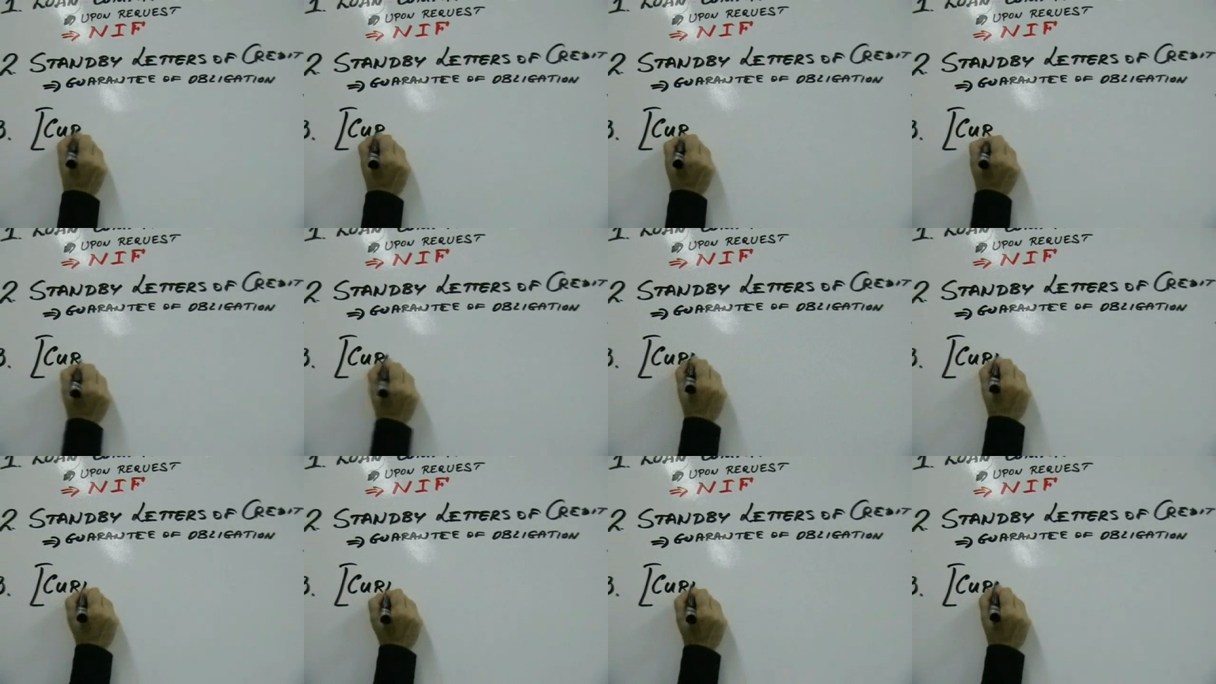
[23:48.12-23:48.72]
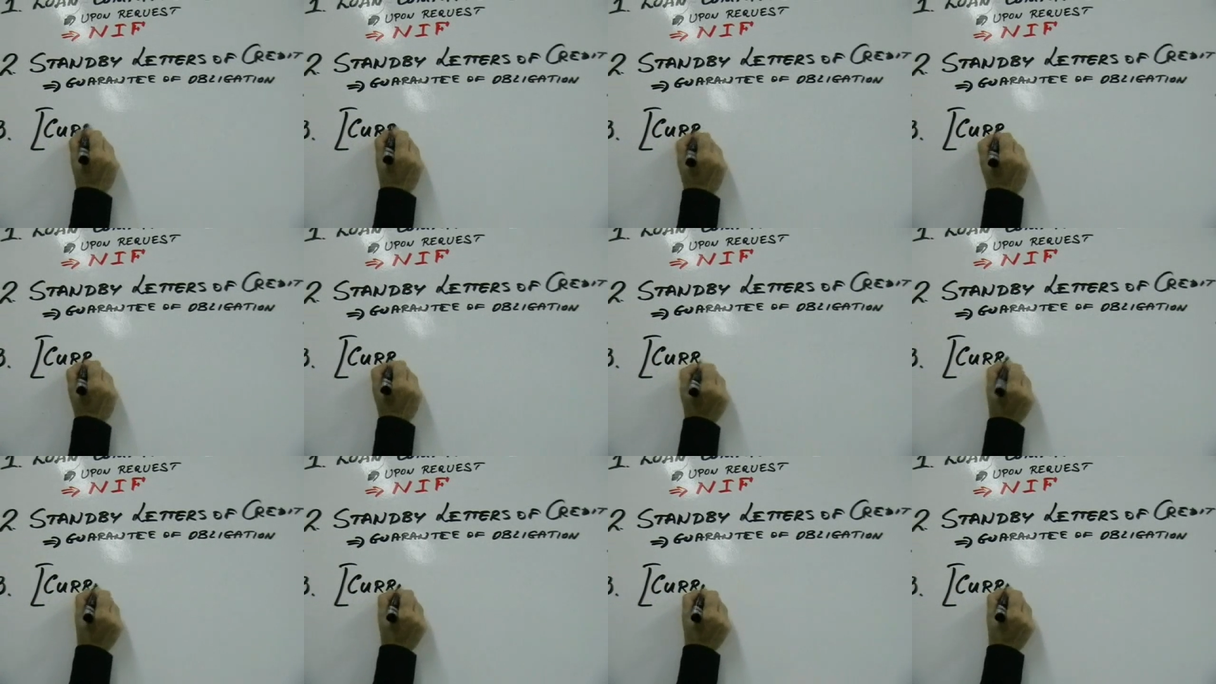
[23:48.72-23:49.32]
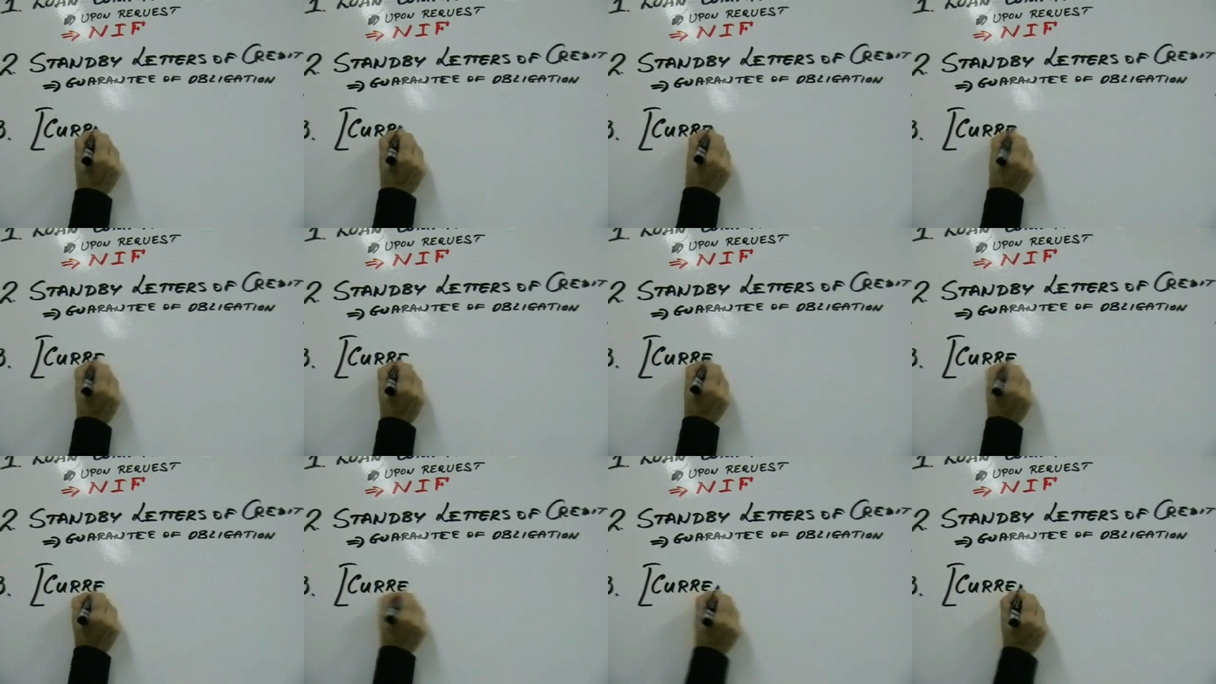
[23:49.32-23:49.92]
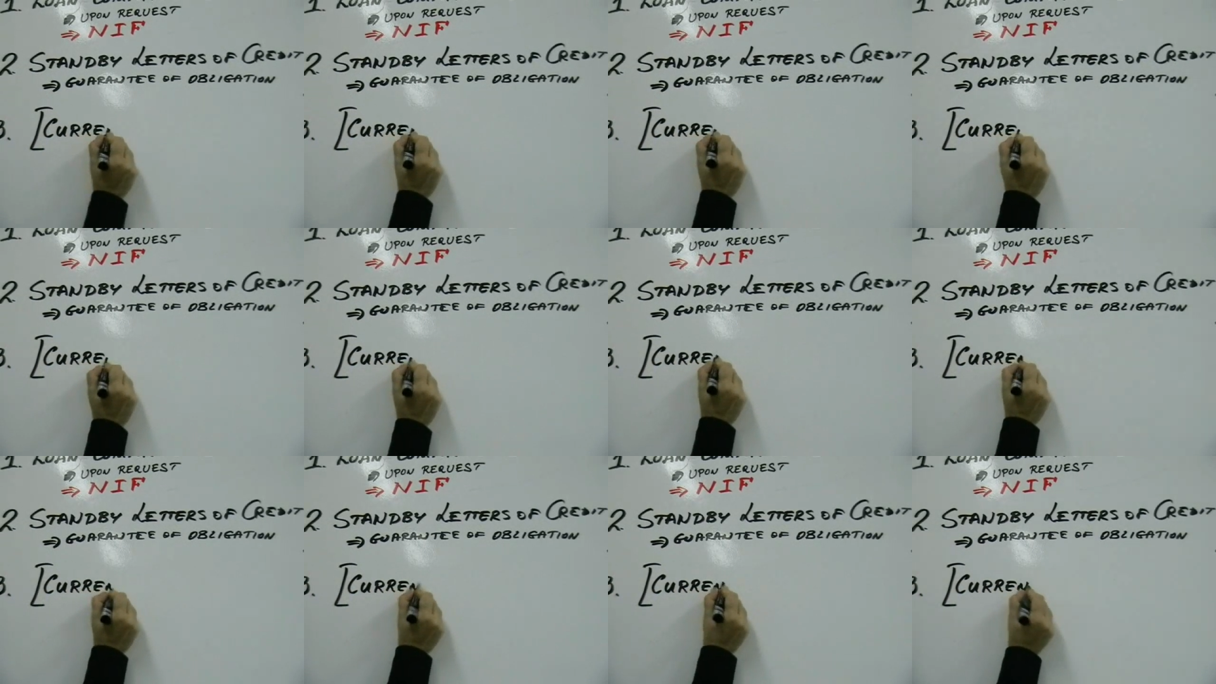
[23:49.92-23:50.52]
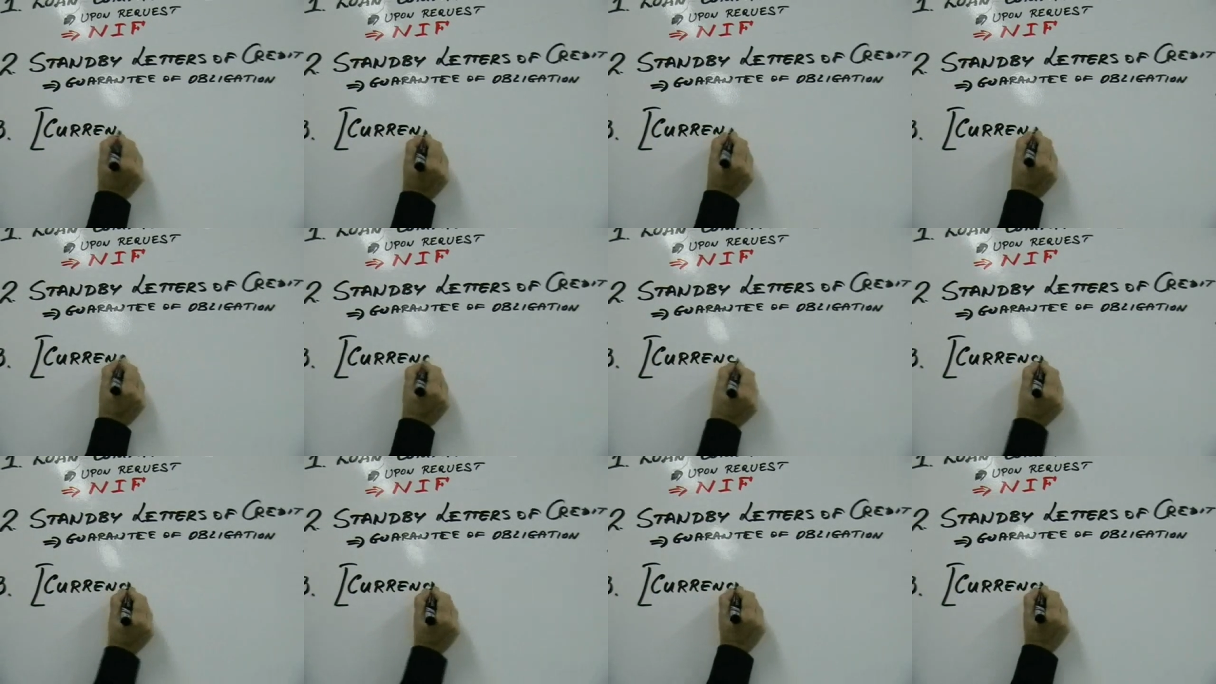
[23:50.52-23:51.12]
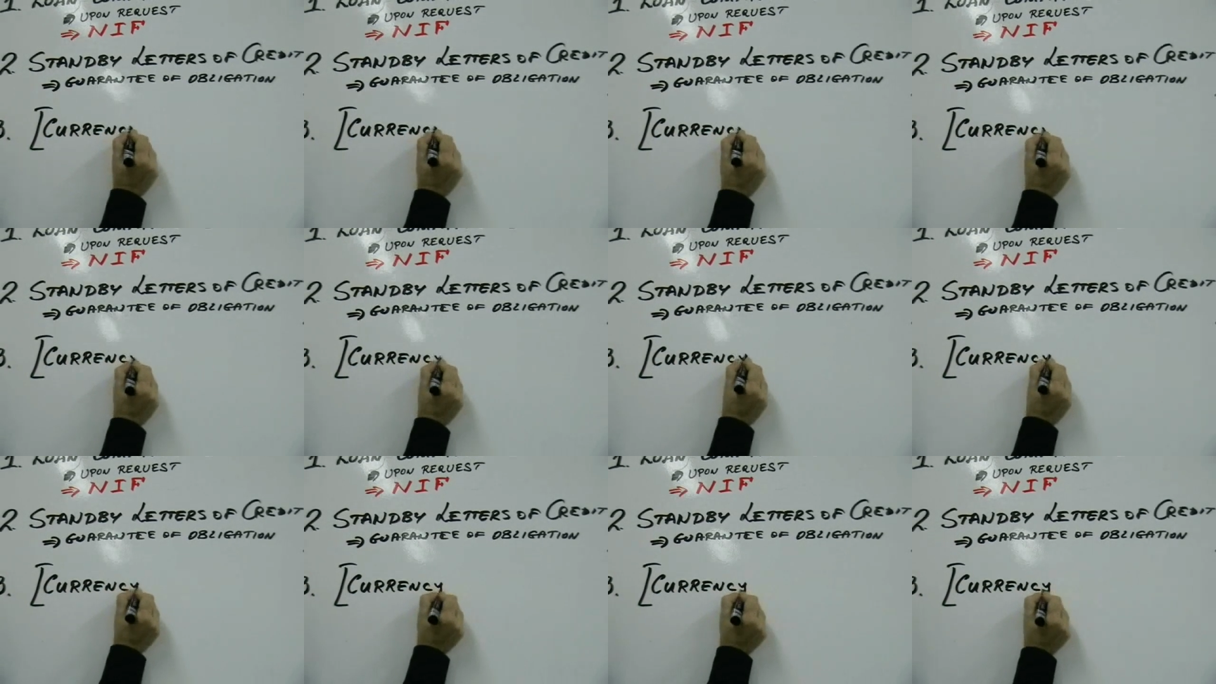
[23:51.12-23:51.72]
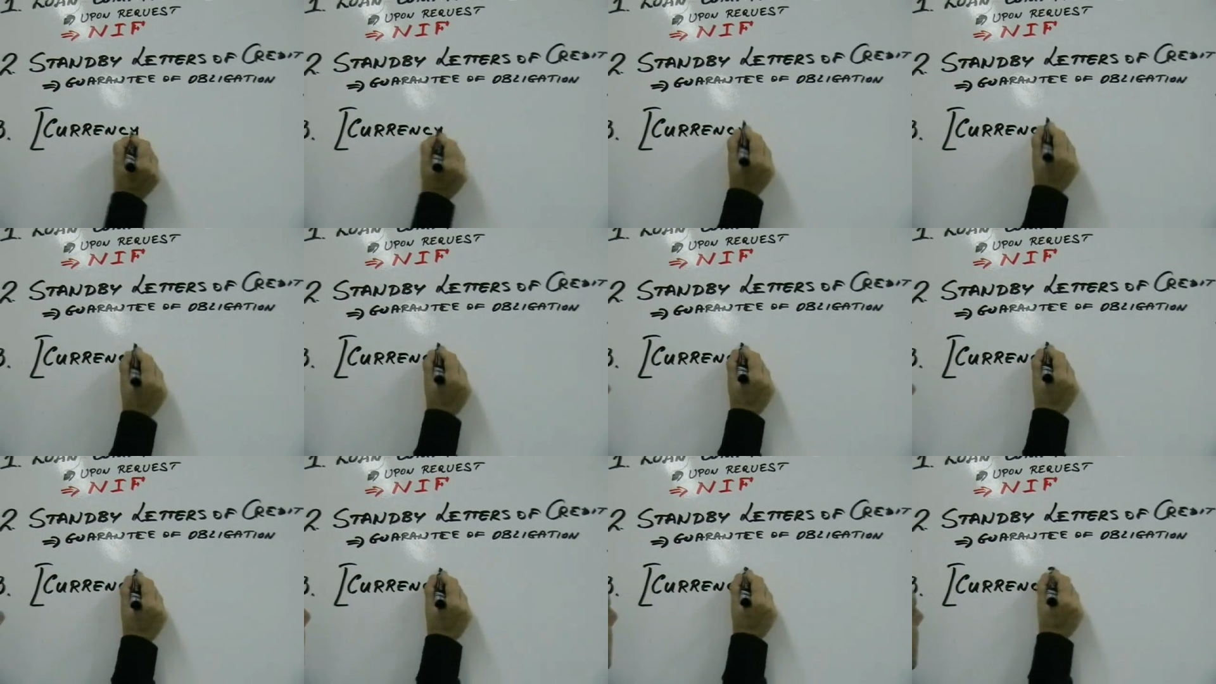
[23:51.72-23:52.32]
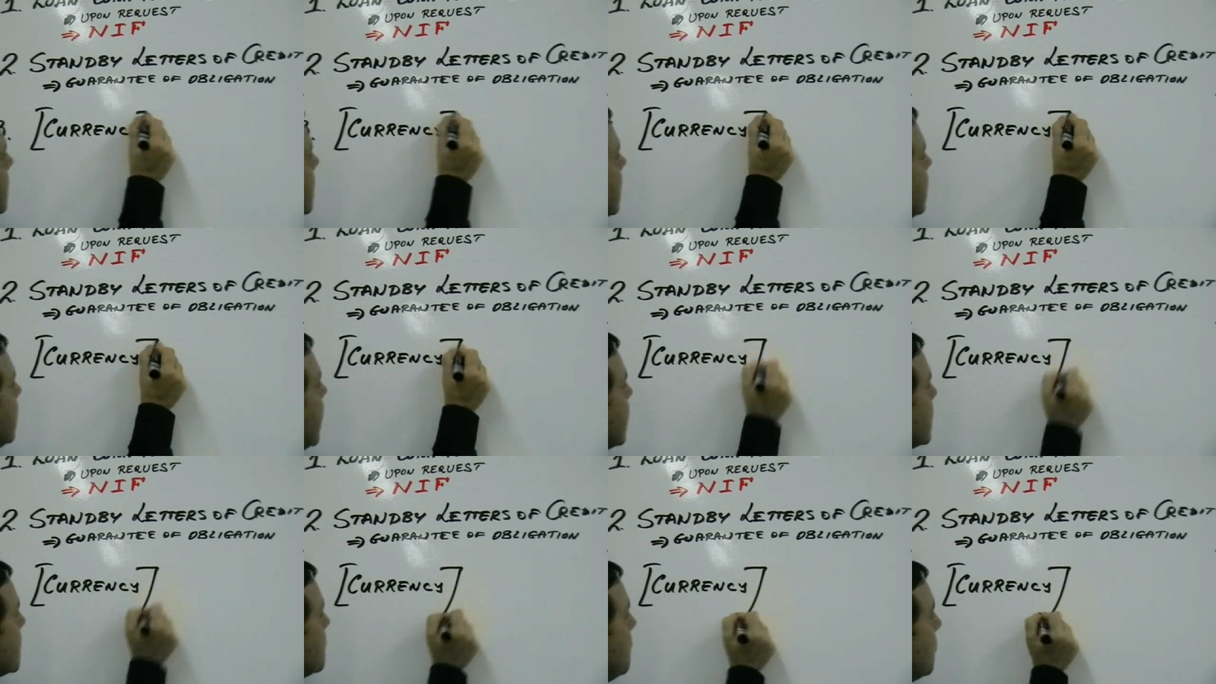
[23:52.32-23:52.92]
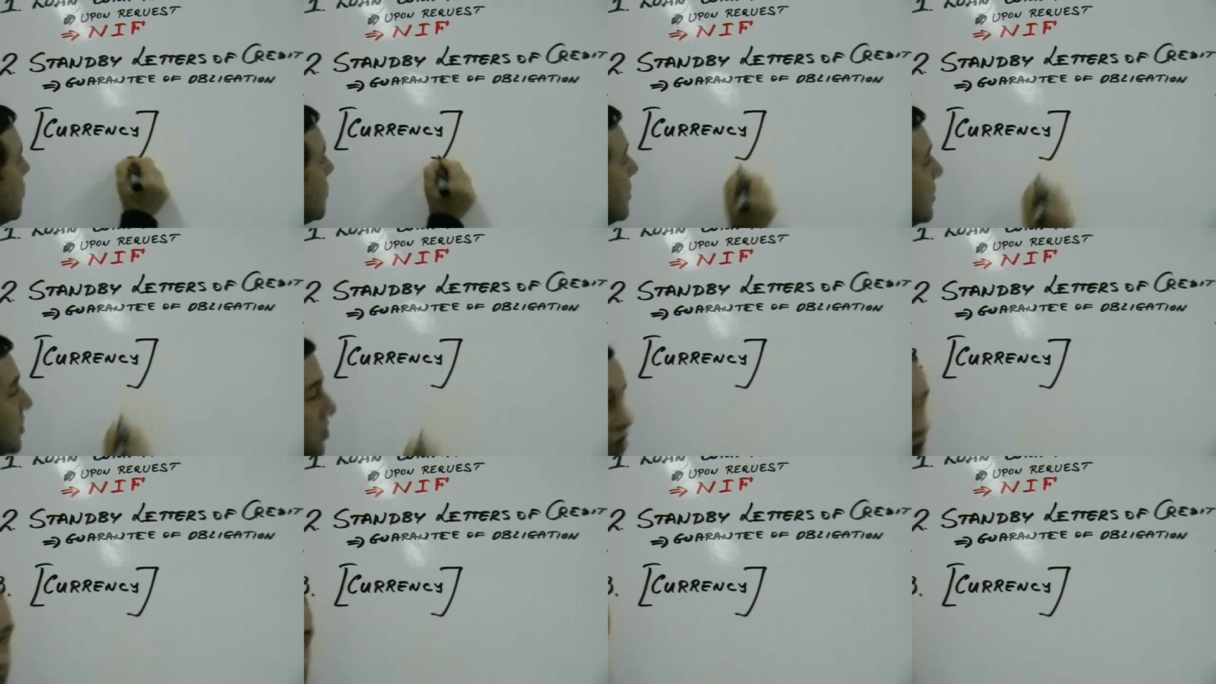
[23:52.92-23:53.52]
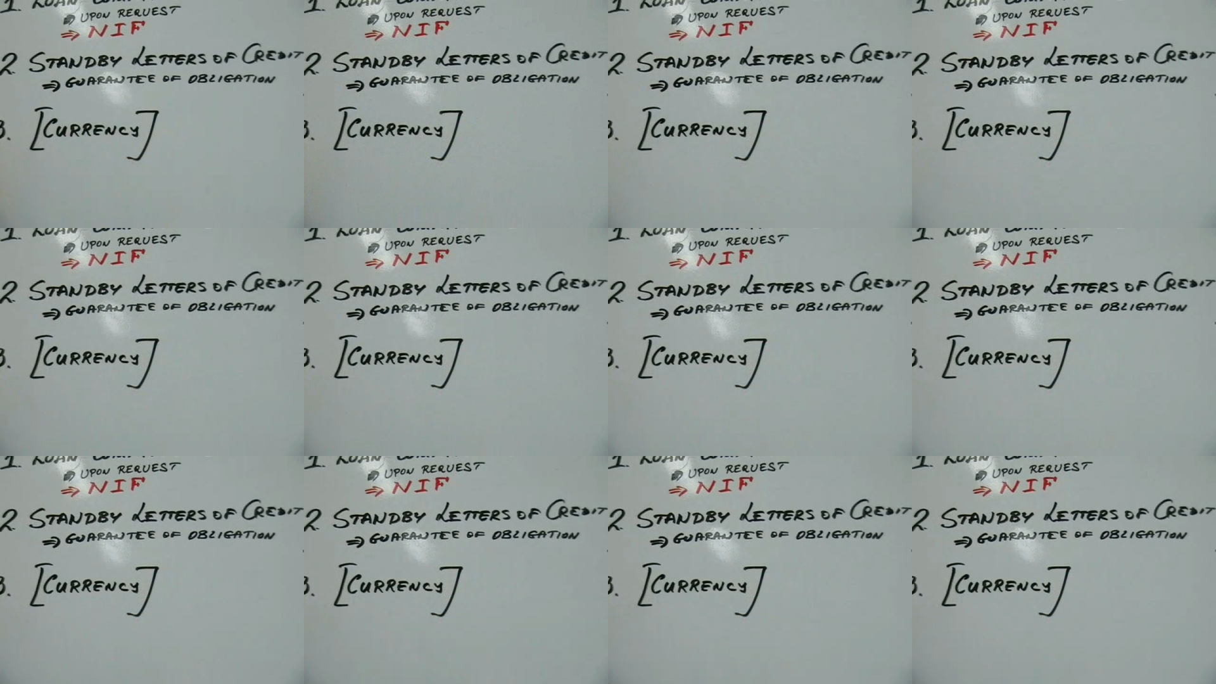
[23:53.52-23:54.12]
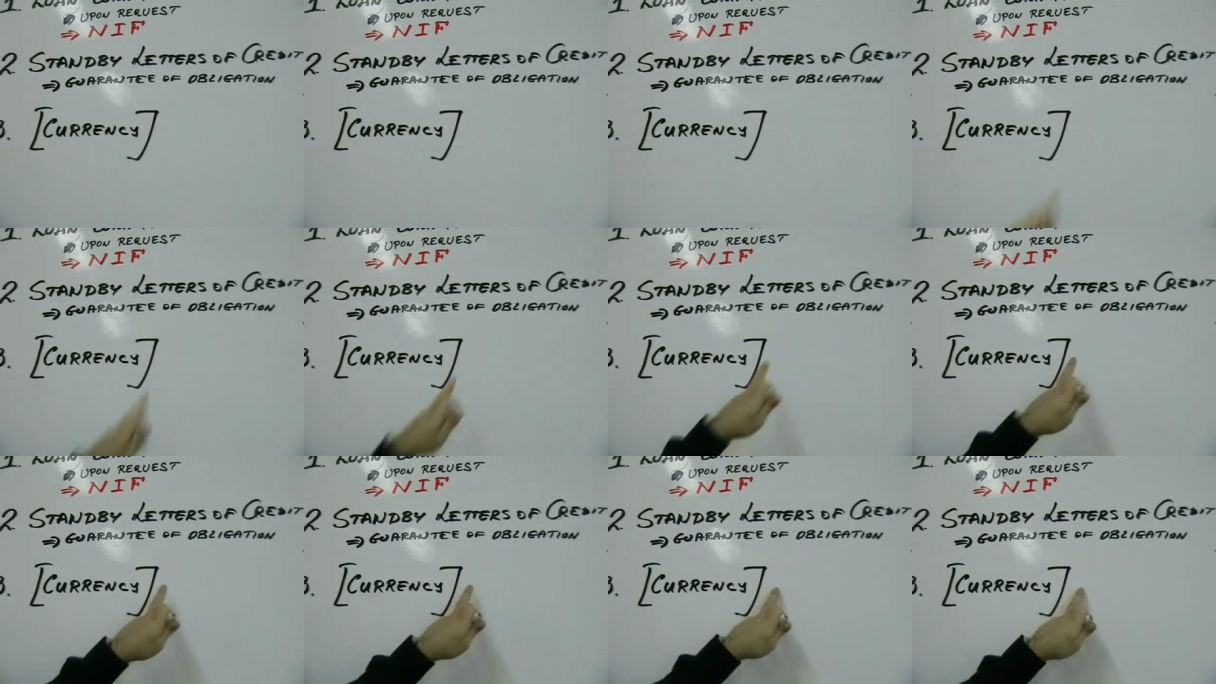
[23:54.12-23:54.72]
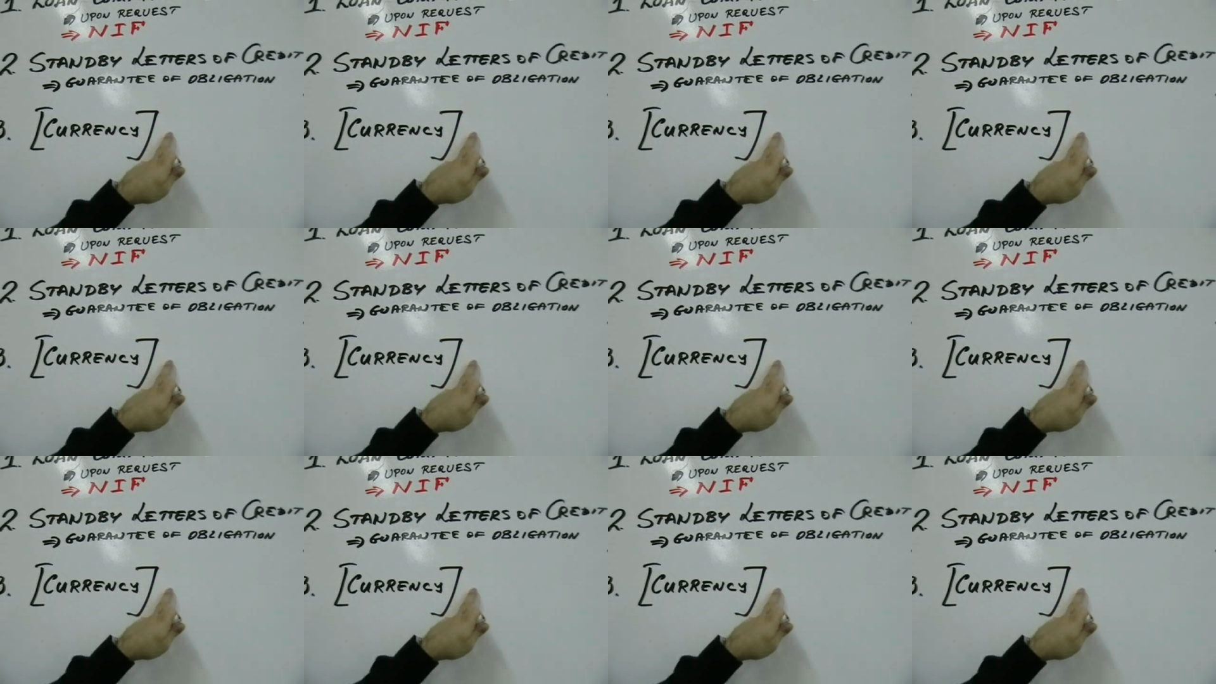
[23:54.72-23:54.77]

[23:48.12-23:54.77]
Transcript: No face is visible, so there are no lips to read.